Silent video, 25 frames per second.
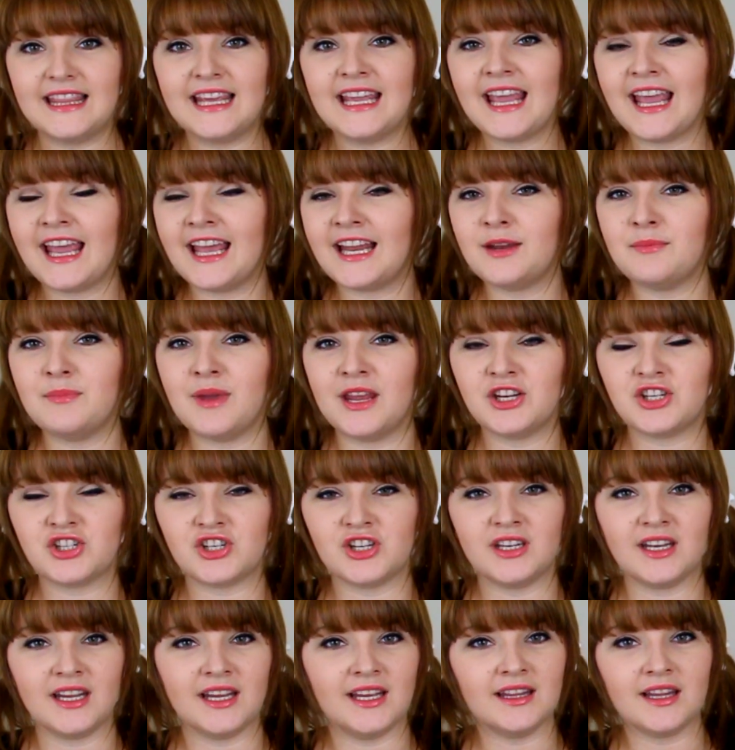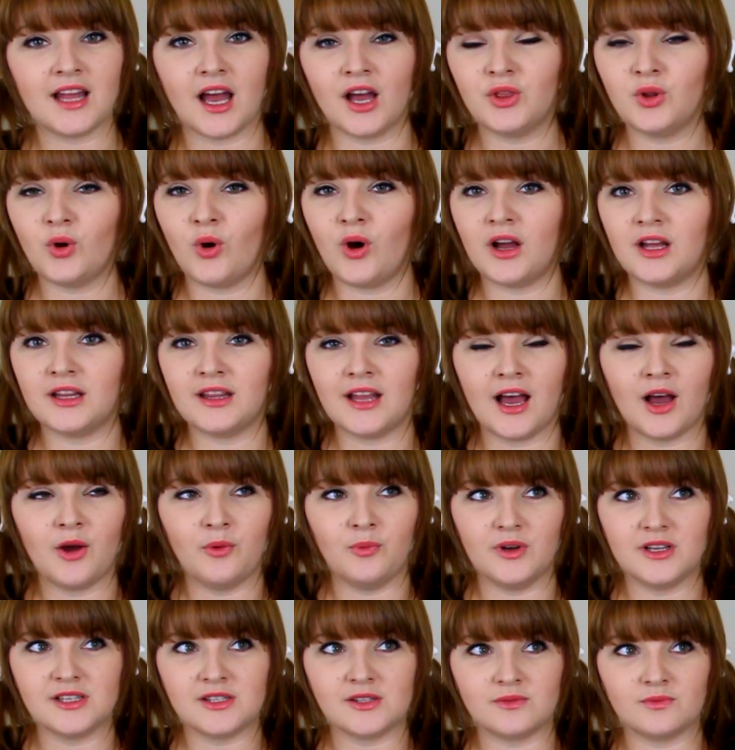The animation in Anohana
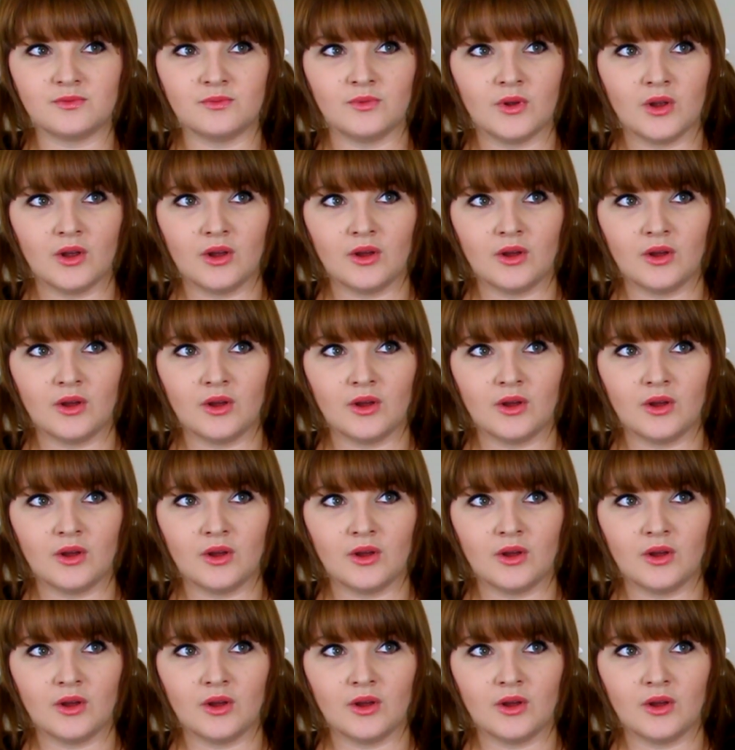was,